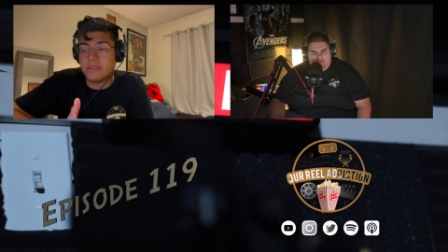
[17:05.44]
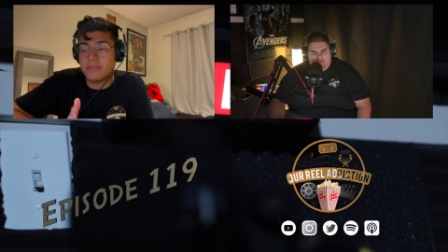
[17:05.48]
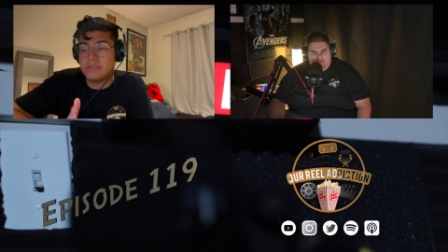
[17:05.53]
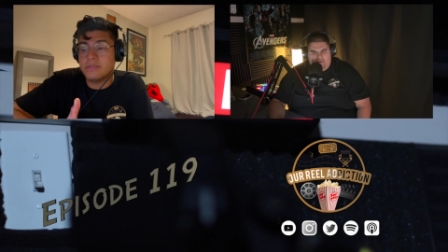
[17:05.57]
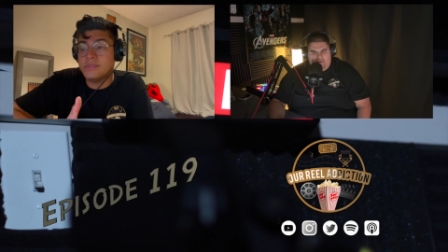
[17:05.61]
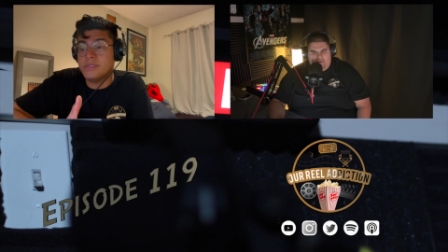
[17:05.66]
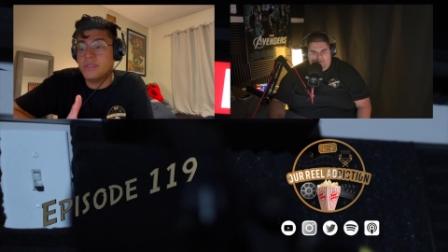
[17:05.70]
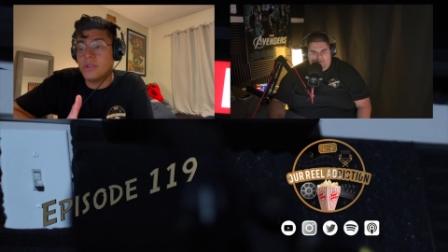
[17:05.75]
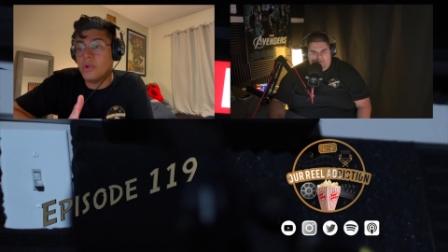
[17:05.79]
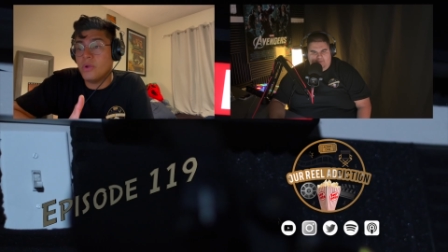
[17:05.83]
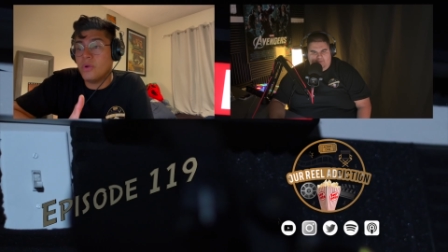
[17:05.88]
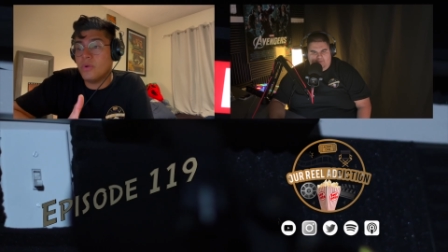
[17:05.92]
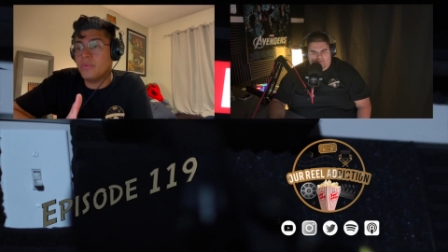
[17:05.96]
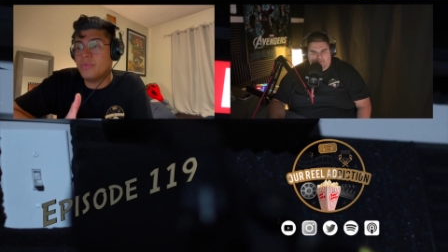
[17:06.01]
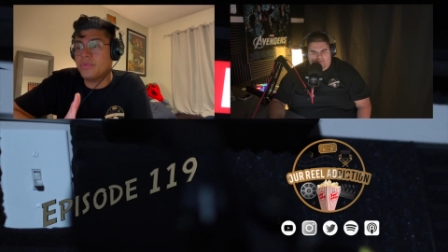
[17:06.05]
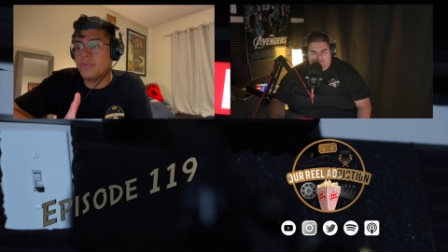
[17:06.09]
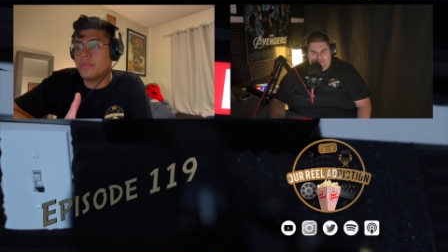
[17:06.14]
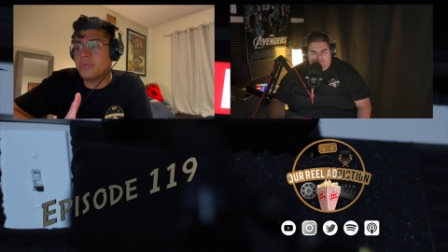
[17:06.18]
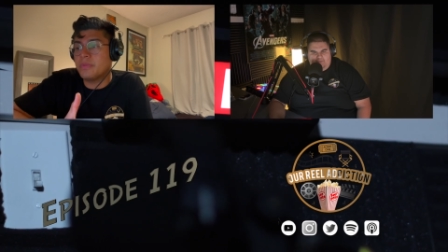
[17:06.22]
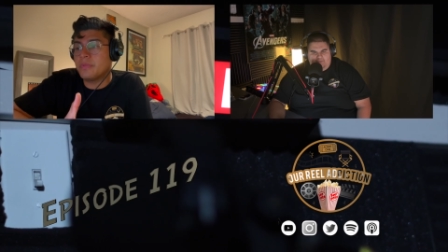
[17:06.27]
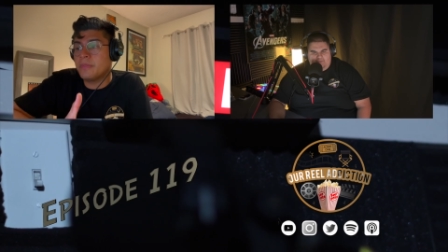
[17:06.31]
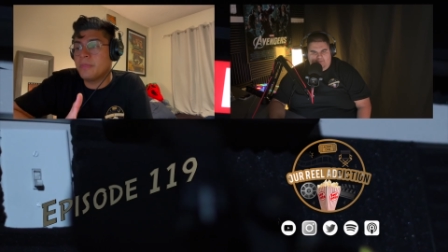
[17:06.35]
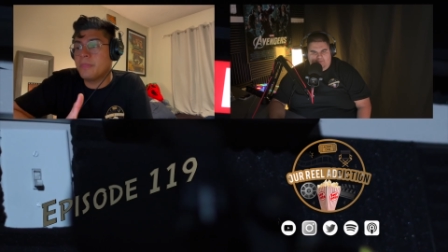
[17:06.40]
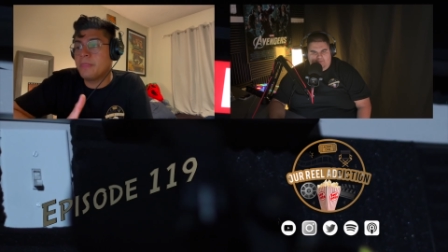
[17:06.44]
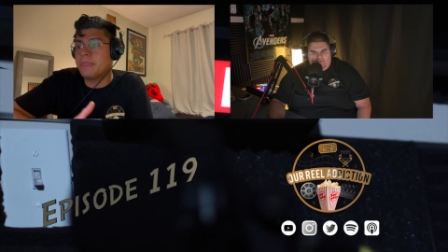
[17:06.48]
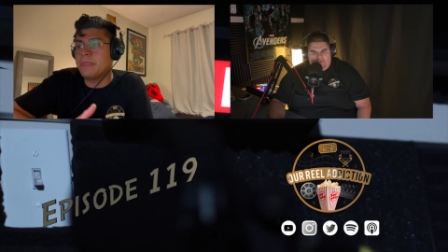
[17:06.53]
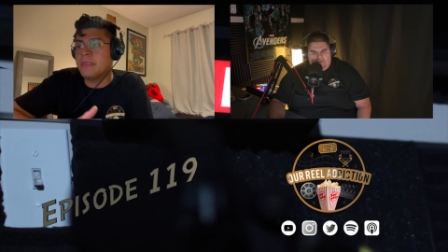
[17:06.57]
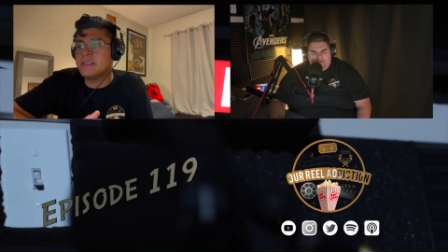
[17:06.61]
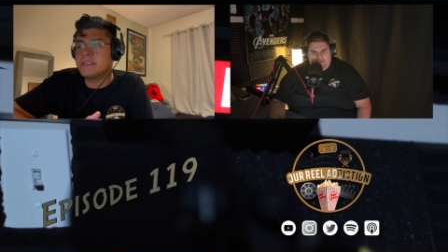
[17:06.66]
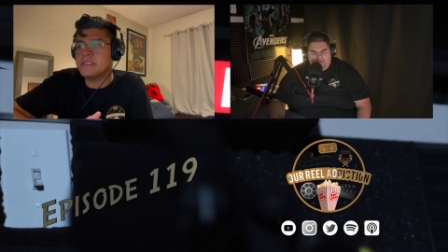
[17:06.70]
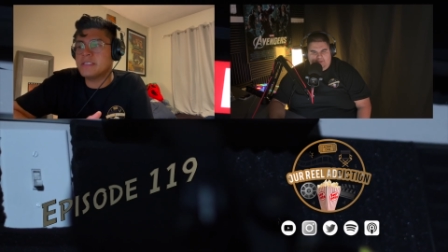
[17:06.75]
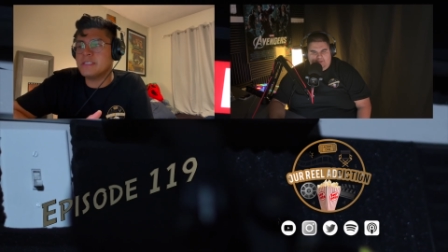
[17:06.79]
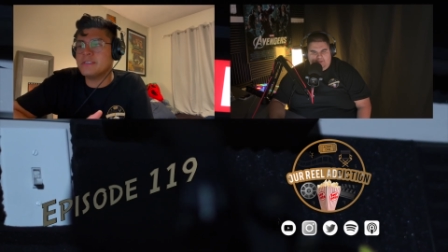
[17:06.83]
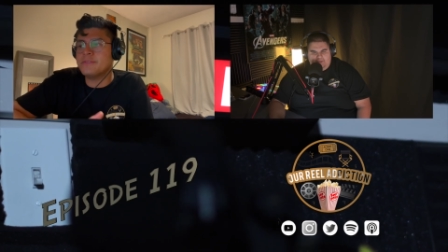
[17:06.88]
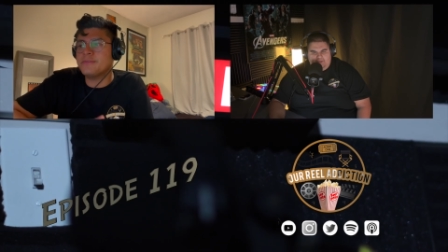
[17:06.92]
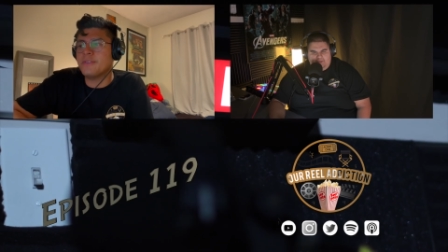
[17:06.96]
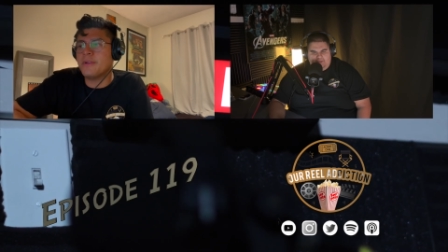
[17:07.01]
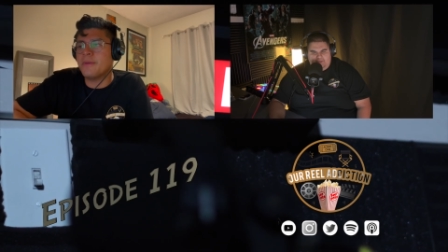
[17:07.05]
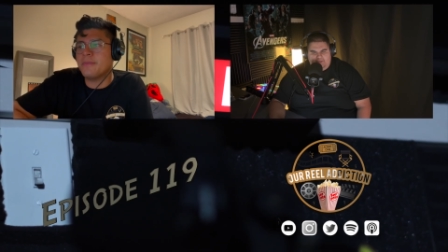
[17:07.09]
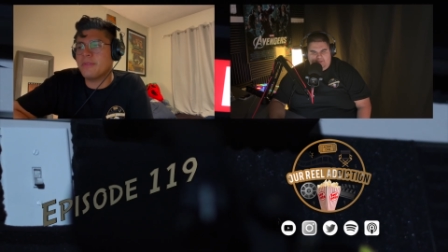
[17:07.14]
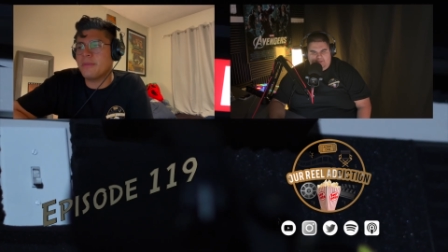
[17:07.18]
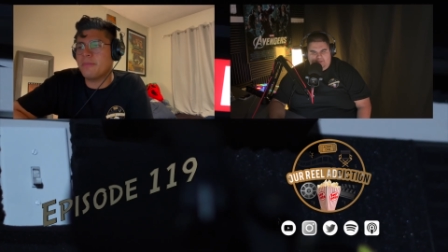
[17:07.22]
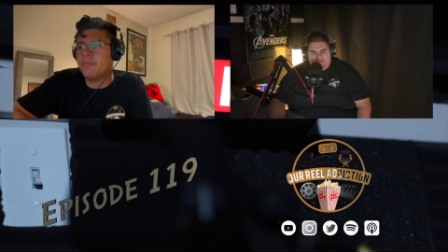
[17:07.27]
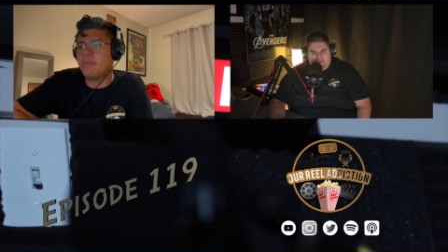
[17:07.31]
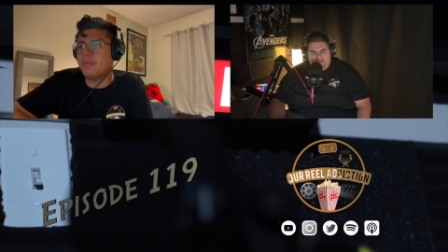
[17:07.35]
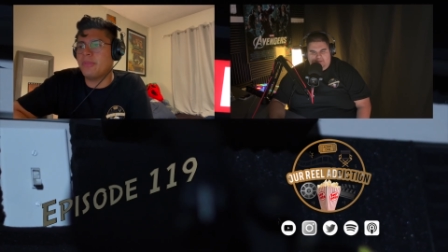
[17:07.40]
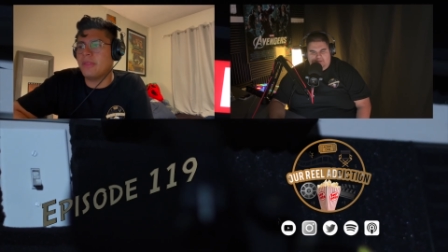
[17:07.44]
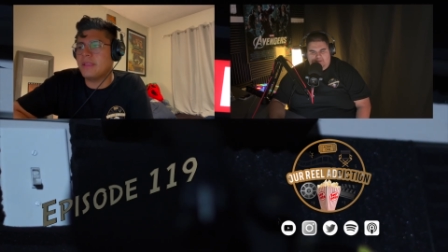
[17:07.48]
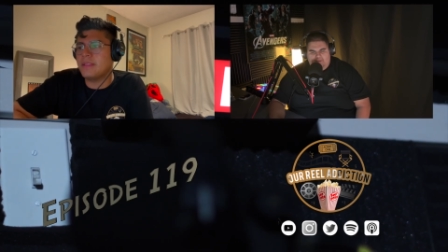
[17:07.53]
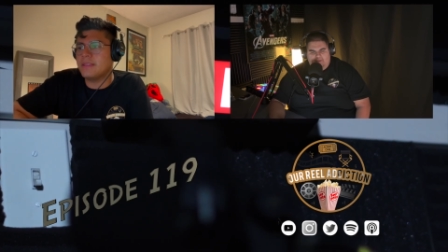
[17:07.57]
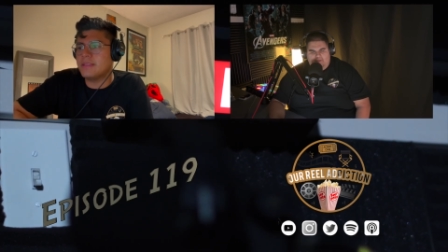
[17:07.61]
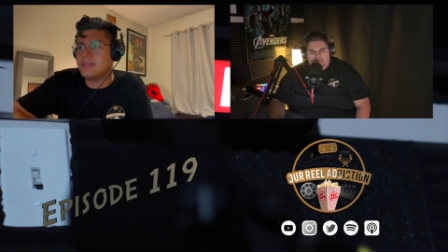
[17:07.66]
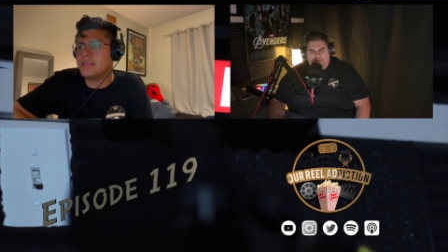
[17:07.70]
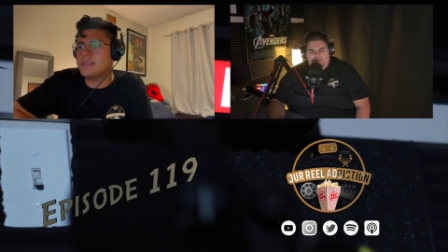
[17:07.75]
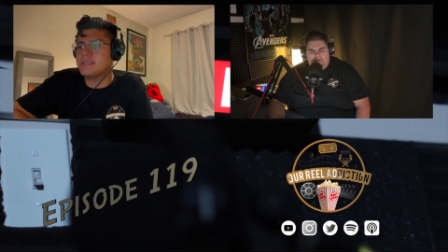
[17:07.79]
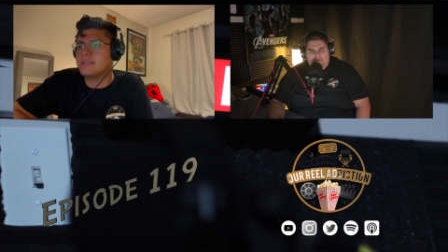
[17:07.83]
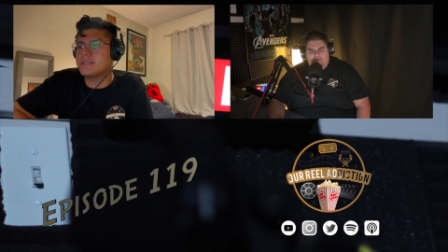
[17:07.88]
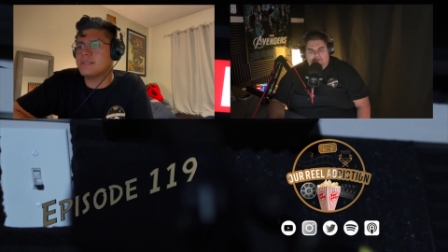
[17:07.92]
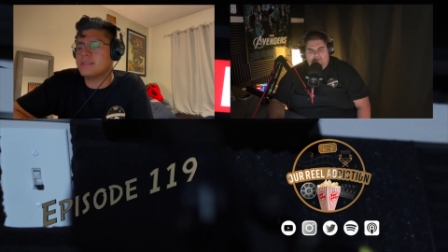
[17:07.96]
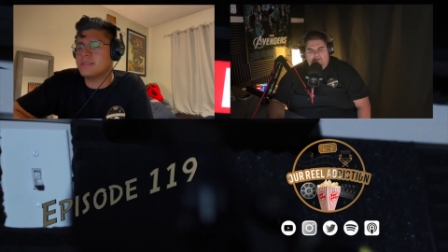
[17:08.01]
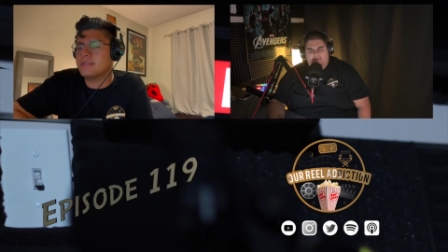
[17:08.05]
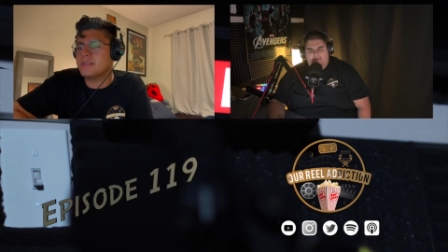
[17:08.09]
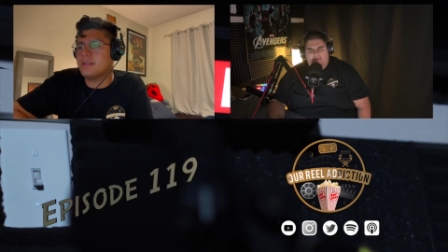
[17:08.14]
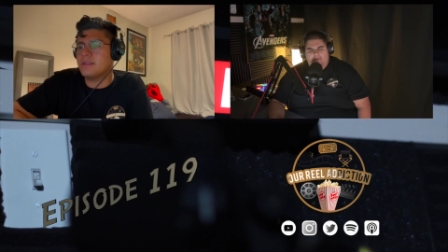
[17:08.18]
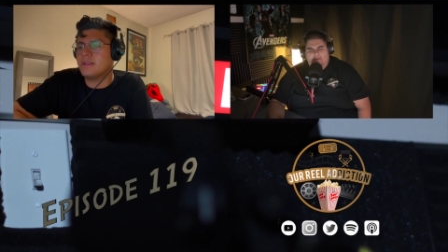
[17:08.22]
so this is from the playlist,